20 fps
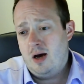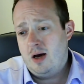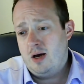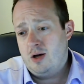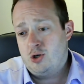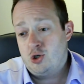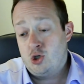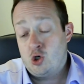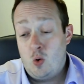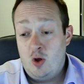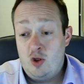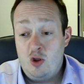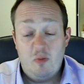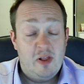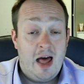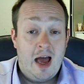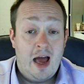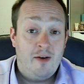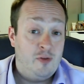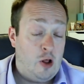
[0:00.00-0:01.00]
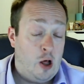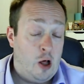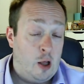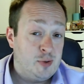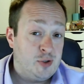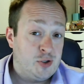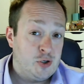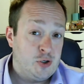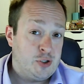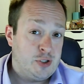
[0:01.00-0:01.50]
showing them live
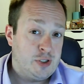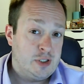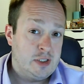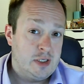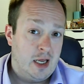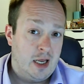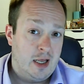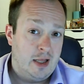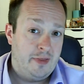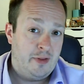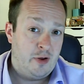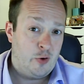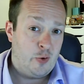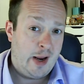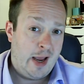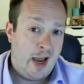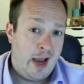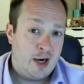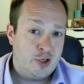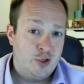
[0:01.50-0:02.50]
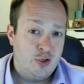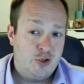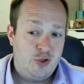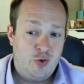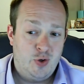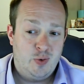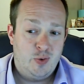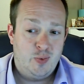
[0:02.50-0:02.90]
lobsters and their reactions to it,